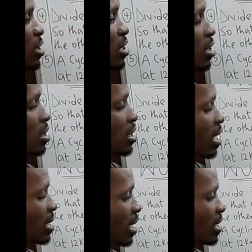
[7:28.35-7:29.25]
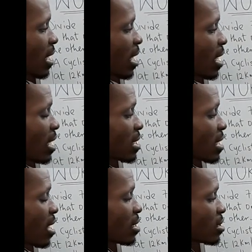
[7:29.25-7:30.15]
this is distance at
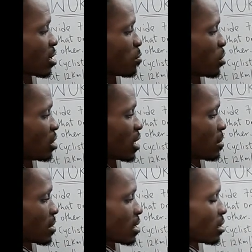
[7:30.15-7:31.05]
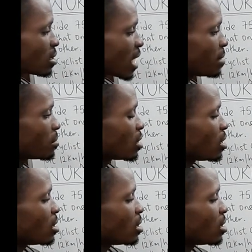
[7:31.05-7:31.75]
X hours, speed times time.